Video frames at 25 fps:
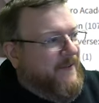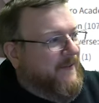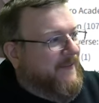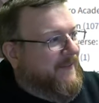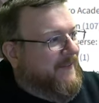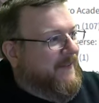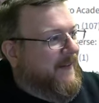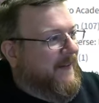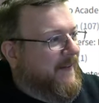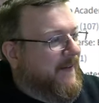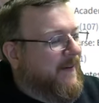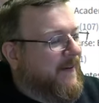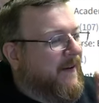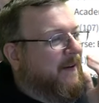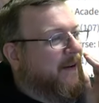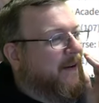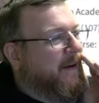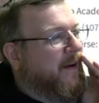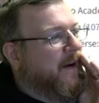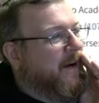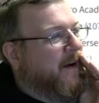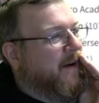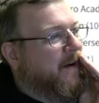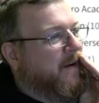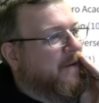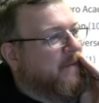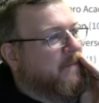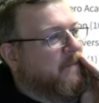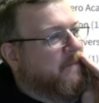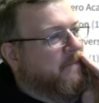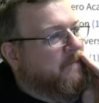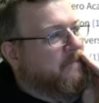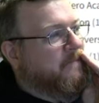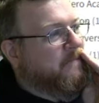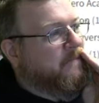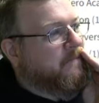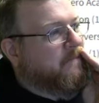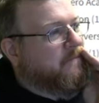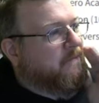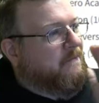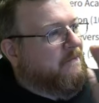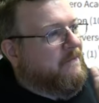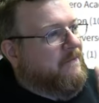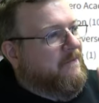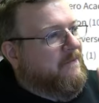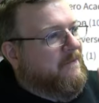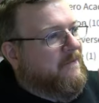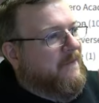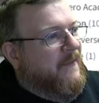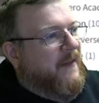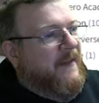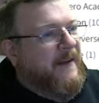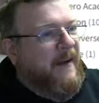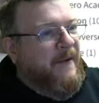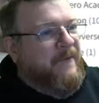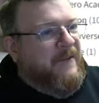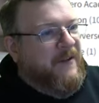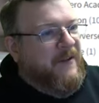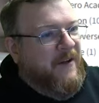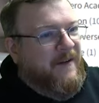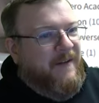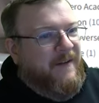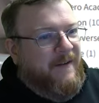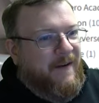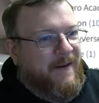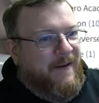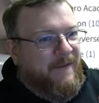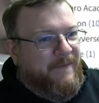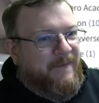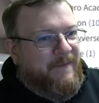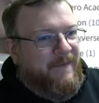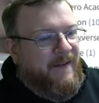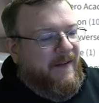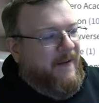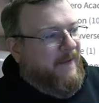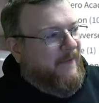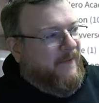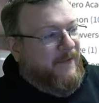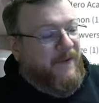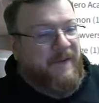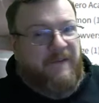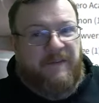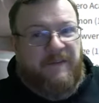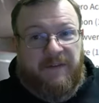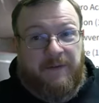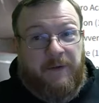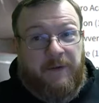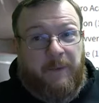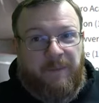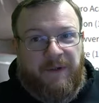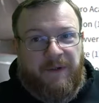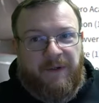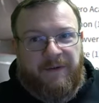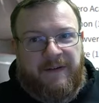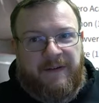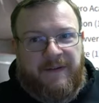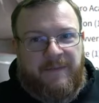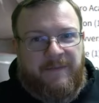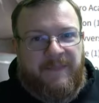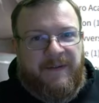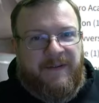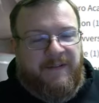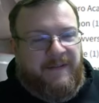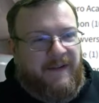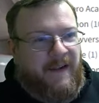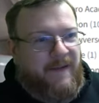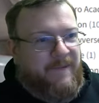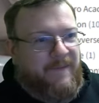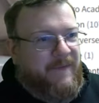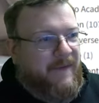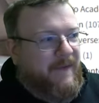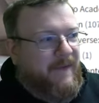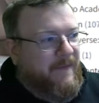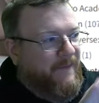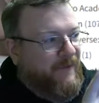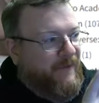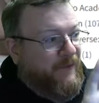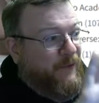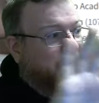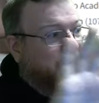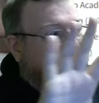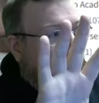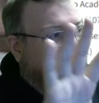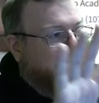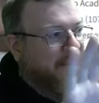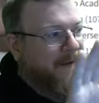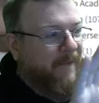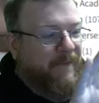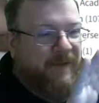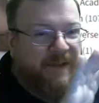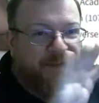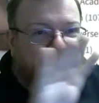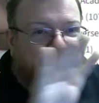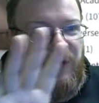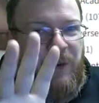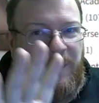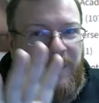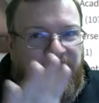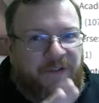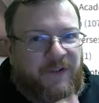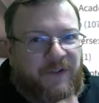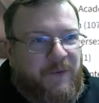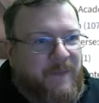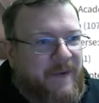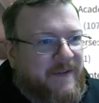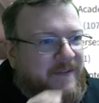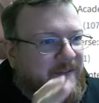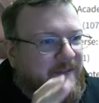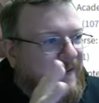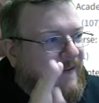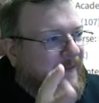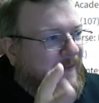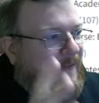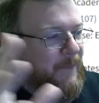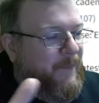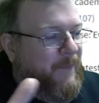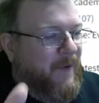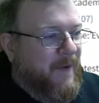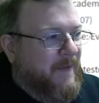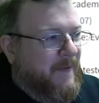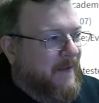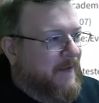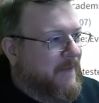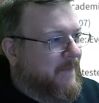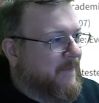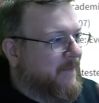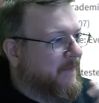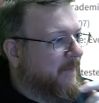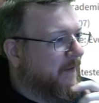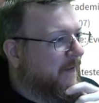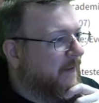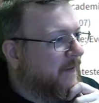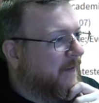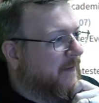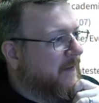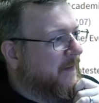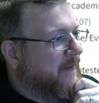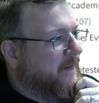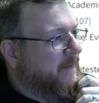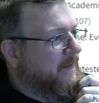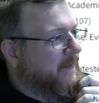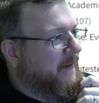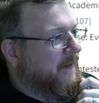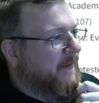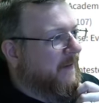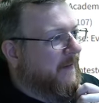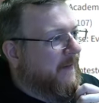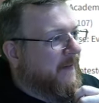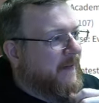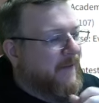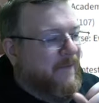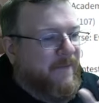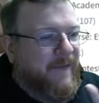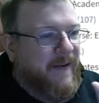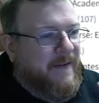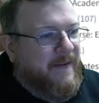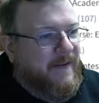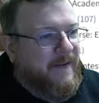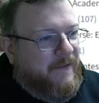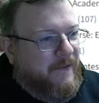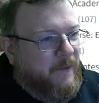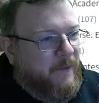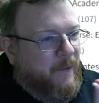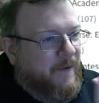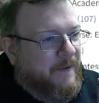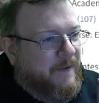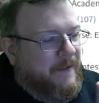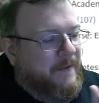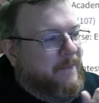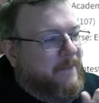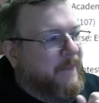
This is it. Um, and I've cut it off, and sorry it's a little blurry because I have so I have it zoomed so much that it's probably not like fantastic quality.